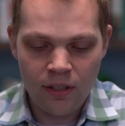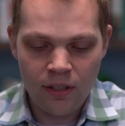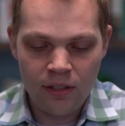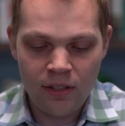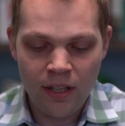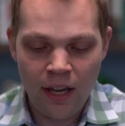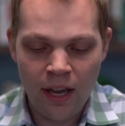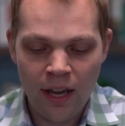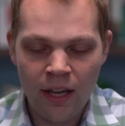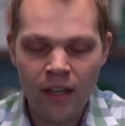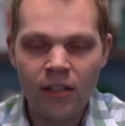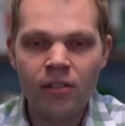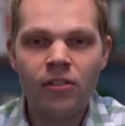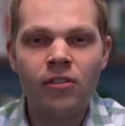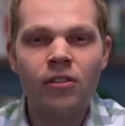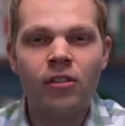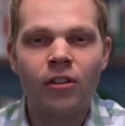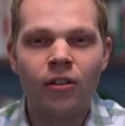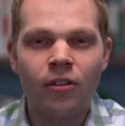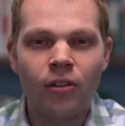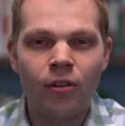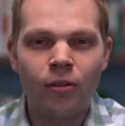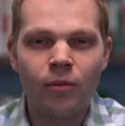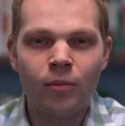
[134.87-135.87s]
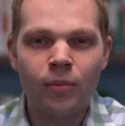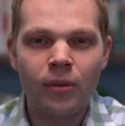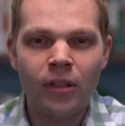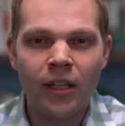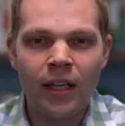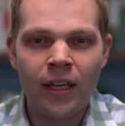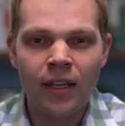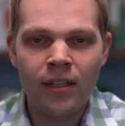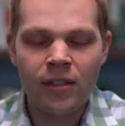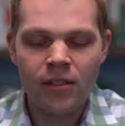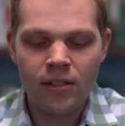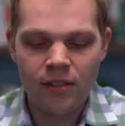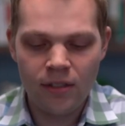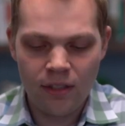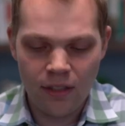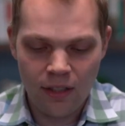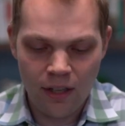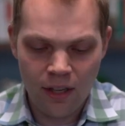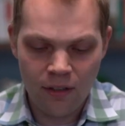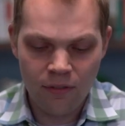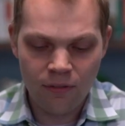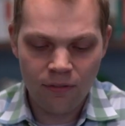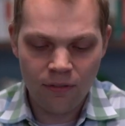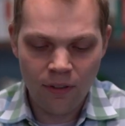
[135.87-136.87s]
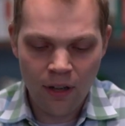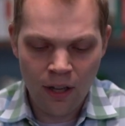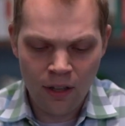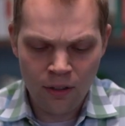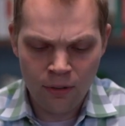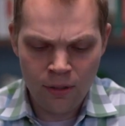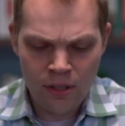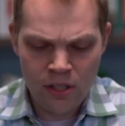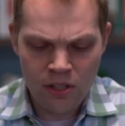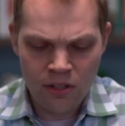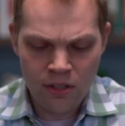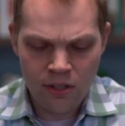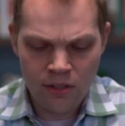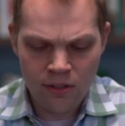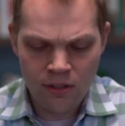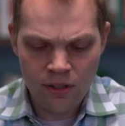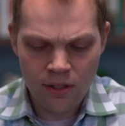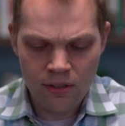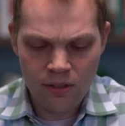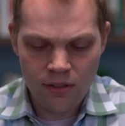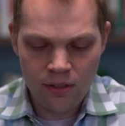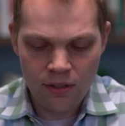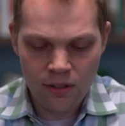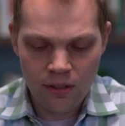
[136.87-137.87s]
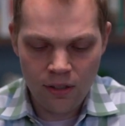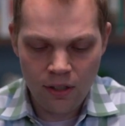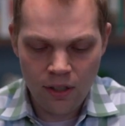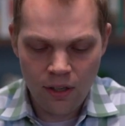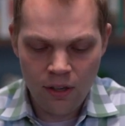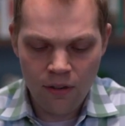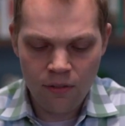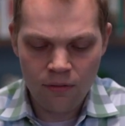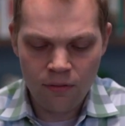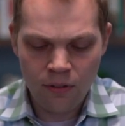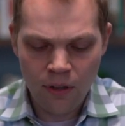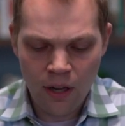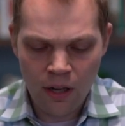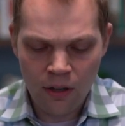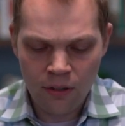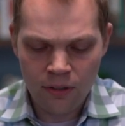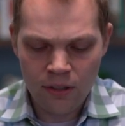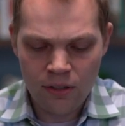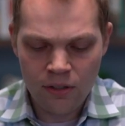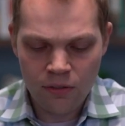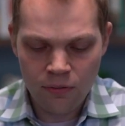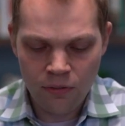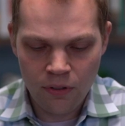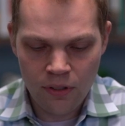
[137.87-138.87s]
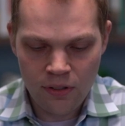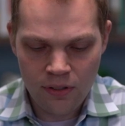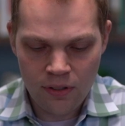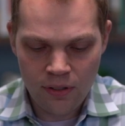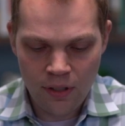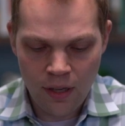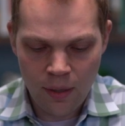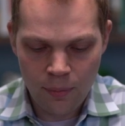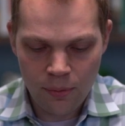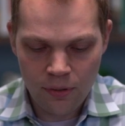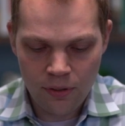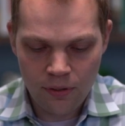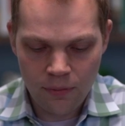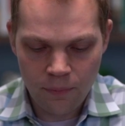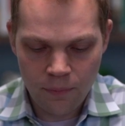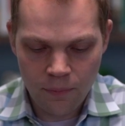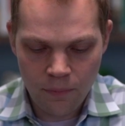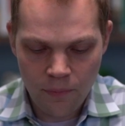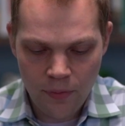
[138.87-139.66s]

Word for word: dying to your own plans, and following Jesus, following his footsteps.